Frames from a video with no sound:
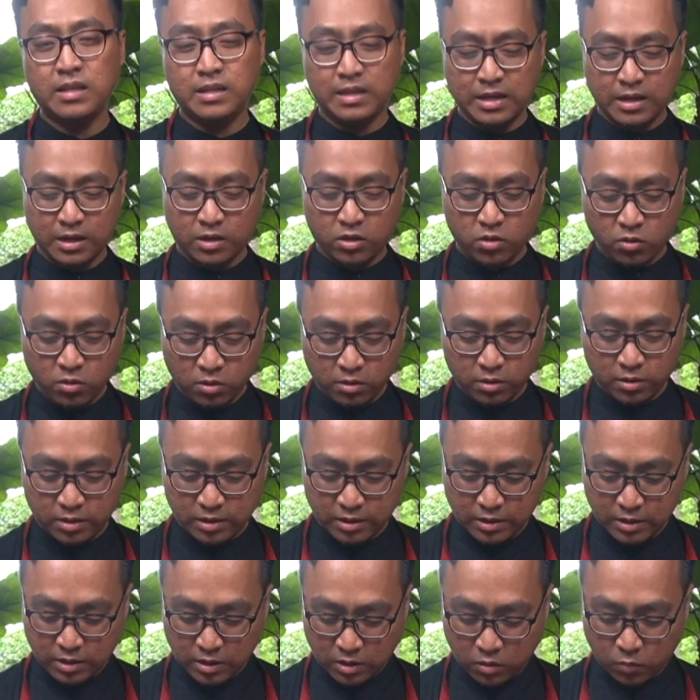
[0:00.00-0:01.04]
the egg yolk,
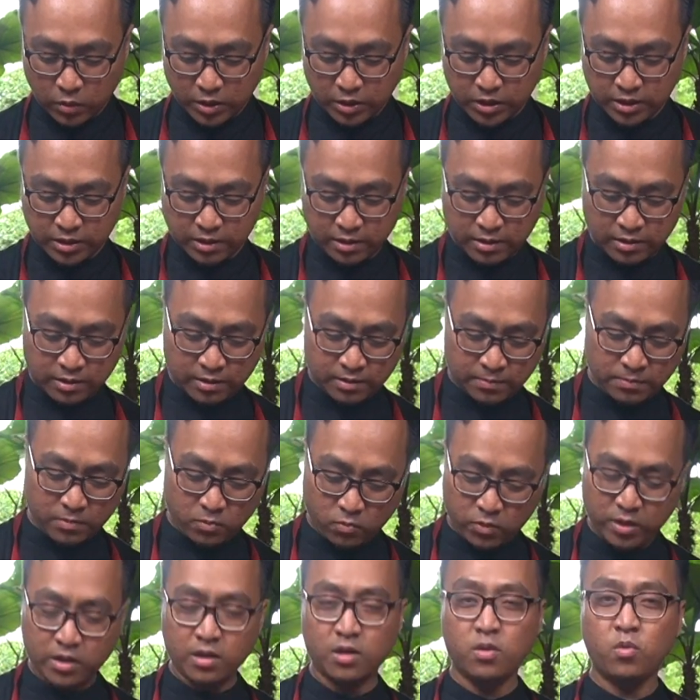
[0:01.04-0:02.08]
which
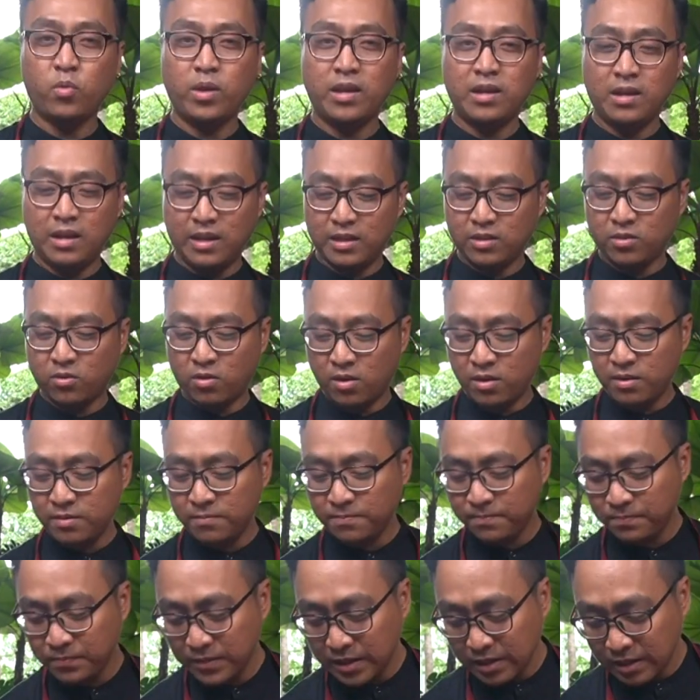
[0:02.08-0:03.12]
we're going to weigh later
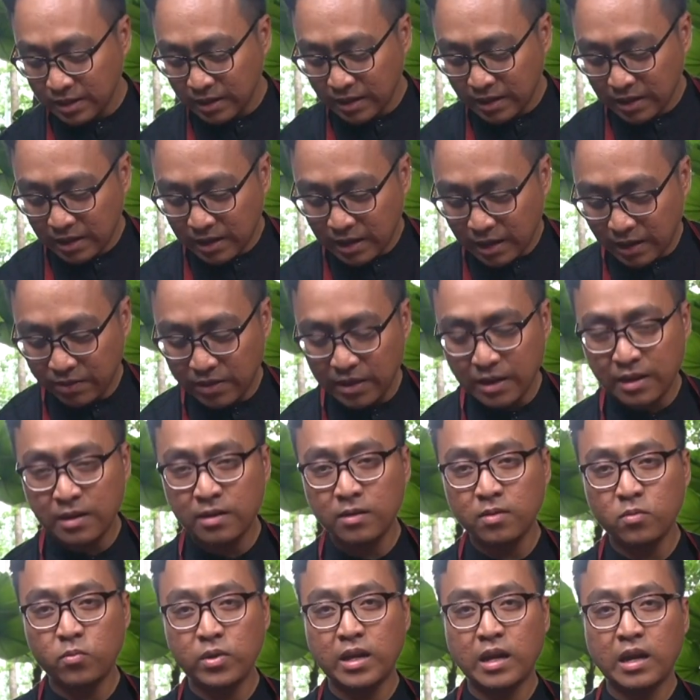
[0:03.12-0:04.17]
on. And
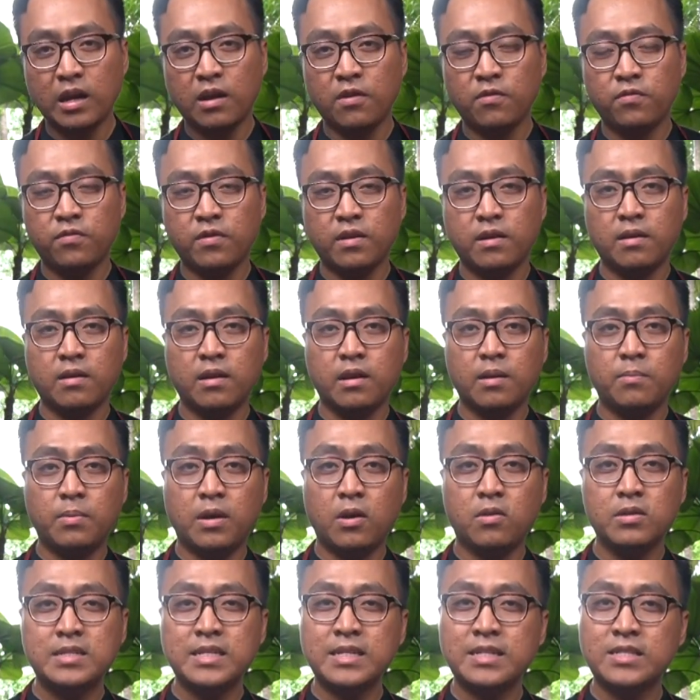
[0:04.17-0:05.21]
then we have
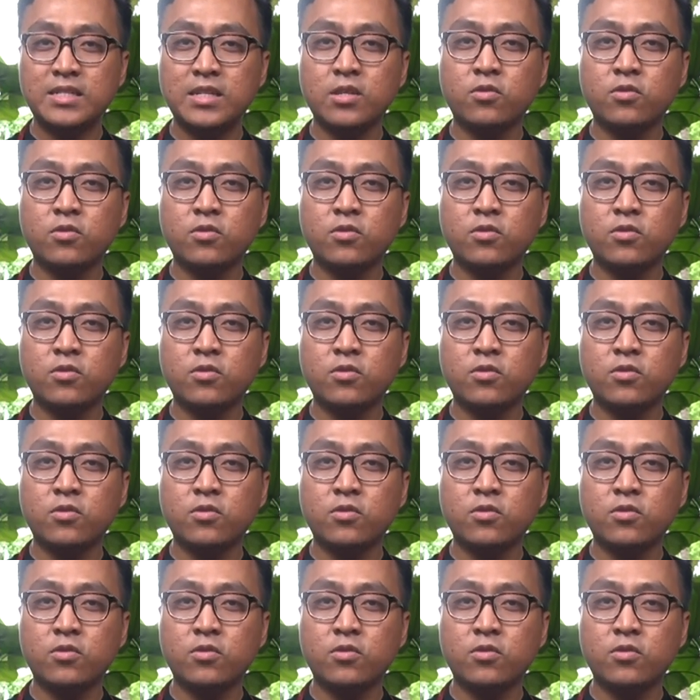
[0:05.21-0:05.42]
about 50